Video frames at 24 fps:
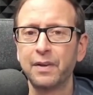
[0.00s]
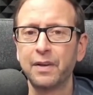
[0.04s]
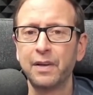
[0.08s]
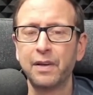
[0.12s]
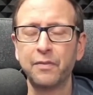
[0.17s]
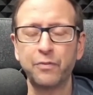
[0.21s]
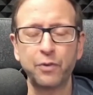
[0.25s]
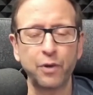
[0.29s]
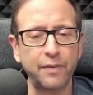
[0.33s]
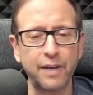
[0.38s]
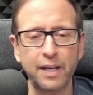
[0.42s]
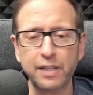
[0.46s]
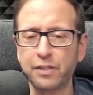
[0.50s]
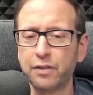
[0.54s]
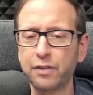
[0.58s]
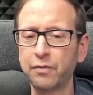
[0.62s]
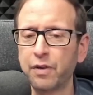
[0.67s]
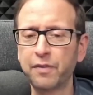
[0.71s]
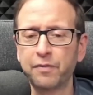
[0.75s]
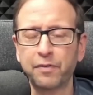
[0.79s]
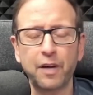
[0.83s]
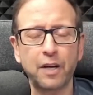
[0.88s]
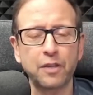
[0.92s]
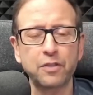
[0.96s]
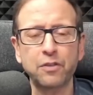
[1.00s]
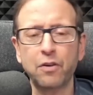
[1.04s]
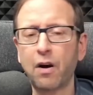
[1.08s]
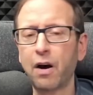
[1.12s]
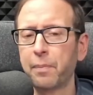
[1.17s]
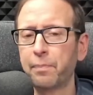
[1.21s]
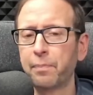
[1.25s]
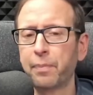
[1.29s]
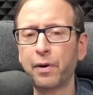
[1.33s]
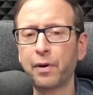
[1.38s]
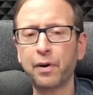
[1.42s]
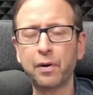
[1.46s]
if you have acid reflux or
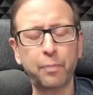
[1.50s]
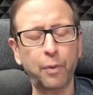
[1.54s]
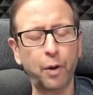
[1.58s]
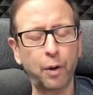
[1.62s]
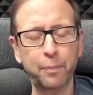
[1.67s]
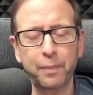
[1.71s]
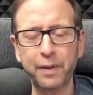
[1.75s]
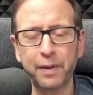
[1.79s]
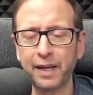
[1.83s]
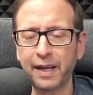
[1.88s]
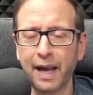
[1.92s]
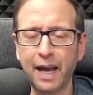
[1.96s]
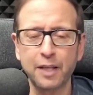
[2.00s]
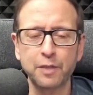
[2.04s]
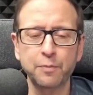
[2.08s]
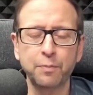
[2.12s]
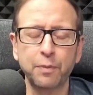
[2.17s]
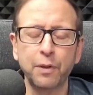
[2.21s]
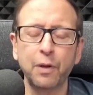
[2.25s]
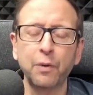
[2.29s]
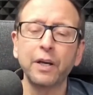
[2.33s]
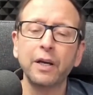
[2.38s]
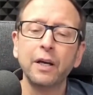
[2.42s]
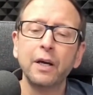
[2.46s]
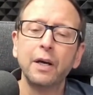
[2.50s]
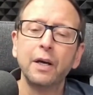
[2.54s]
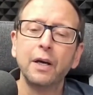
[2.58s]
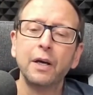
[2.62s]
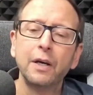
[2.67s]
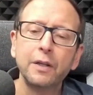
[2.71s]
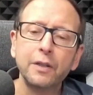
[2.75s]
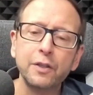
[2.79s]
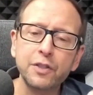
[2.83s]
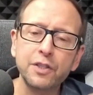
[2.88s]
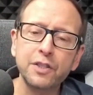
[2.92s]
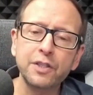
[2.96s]
heartburn or burping, gas, bloating,
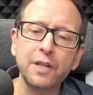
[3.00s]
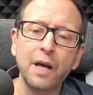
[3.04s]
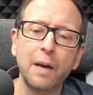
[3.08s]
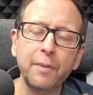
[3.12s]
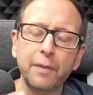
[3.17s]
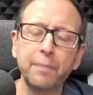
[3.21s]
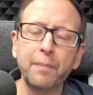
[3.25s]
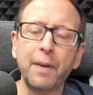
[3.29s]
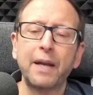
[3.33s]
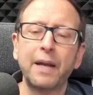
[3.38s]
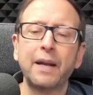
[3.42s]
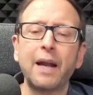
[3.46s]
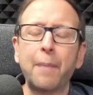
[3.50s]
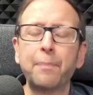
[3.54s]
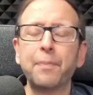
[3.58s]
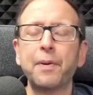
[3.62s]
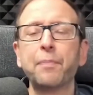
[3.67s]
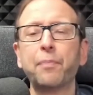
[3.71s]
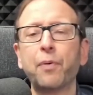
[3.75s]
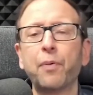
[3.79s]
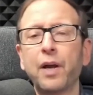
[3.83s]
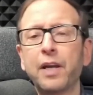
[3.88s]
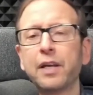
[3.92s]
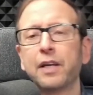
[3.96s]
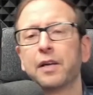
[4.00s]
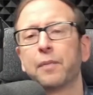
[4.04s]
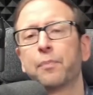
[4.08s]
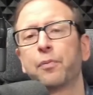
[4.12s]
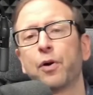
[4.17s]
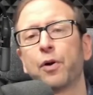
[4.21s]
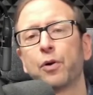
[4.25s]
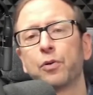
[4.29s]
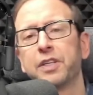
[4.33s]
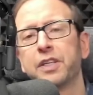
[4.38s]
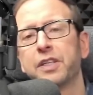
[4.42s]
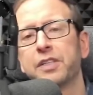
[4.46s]
your stomach may not be breaking the
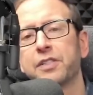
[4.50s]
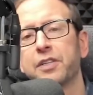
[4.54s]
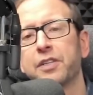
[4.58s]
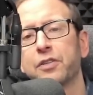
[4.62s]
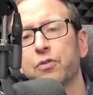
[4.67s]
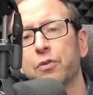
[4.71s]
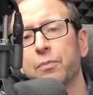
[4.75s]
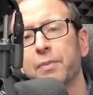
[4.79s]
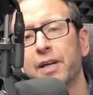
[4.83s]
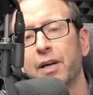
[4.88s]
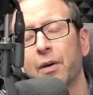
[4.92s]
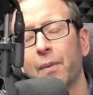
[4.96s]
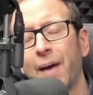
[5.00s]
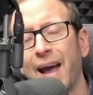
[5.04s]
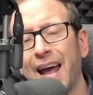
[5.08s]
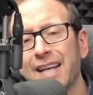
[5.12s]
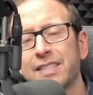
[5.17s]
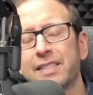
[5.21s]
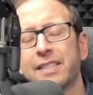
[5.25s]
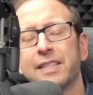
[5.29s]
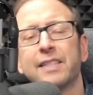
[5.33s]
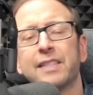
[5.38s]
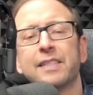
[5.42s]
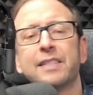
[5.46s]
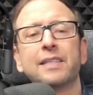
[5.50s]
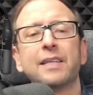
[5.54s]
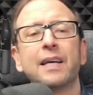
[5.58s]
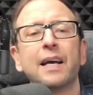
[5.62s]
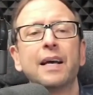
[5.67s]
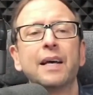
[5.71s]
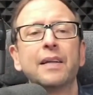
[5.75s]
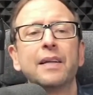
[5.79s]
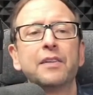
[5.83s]
proteins into amino acids.